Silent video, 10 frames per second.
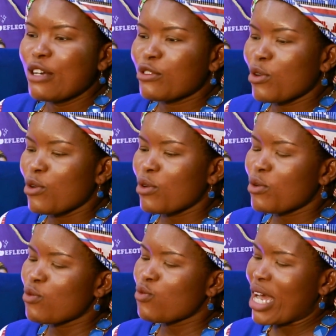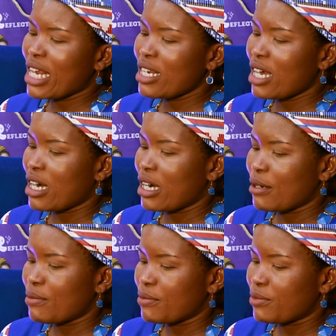So when
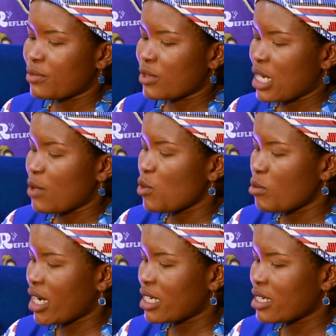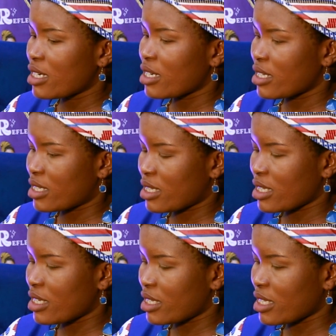a woman is
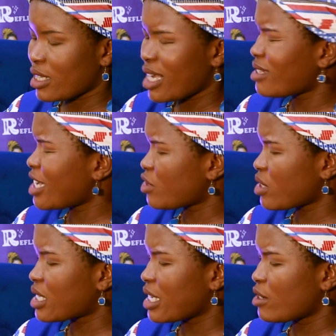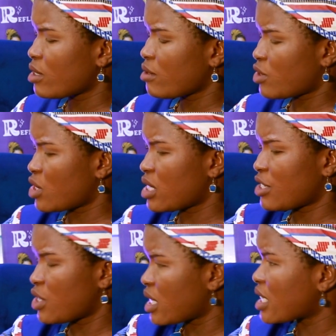let's just say
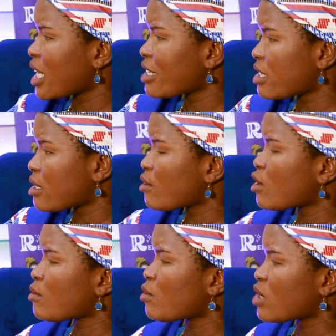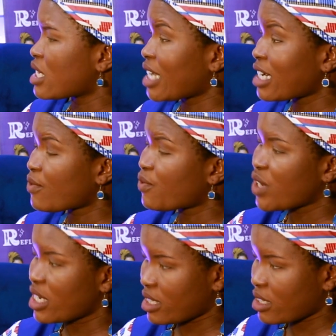she's in that
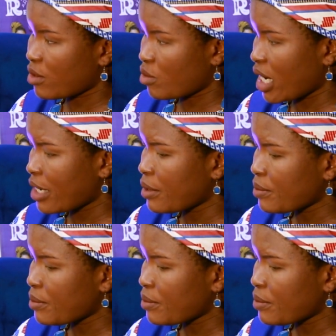phase, right?